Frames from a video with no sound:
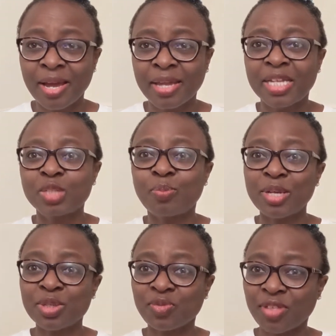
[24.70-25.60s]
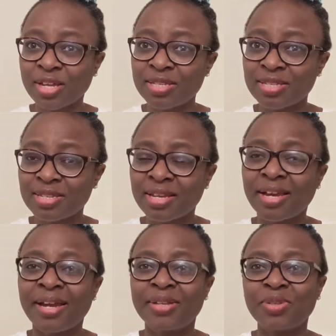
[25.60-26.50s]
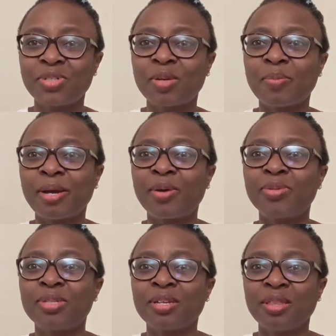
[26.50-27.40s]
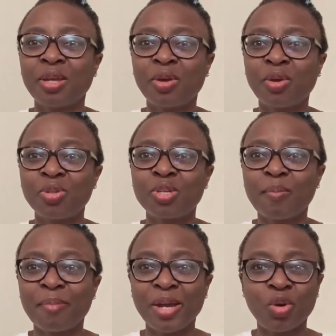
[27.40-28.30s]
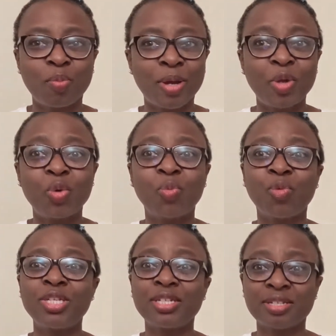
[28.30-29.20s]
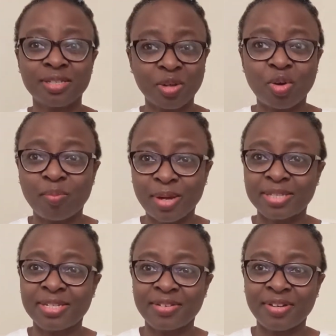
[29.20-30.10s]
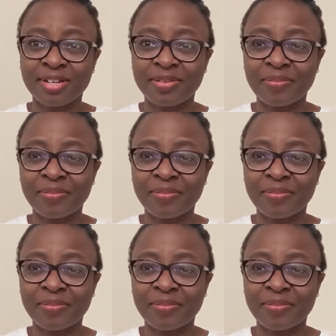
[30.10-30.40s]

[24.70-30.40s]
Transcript: and as part of that I talked about the gut microbiome, which is the gut bacteria.